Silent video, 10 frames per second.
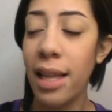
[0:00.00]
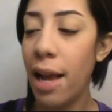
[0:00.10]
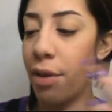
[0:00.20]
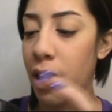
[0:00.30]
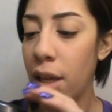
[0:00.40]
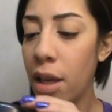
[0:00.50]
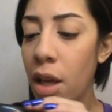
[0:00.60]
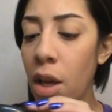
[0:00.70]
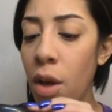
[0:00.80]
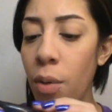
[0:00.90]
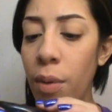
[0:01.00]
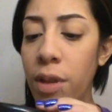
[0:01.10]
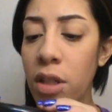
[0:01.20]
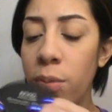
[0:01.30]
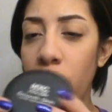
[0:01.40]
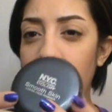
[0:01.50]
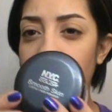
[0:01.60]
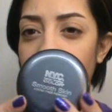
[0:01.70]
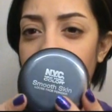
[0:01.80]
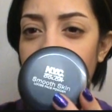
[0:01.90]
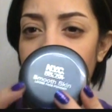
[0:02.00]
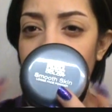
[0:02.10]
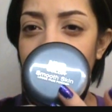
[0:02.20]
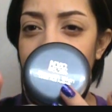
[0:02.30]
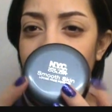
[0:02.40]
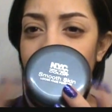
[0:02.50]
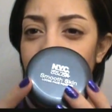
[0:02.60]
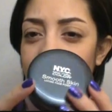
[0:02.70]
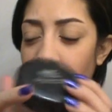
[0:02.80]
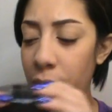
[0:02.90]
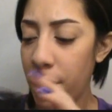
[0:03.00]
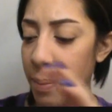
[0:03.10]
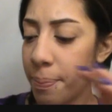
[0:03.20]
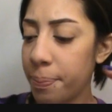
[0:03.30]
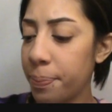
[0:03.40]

everything with the Smooth Skin NYC Loose Powder.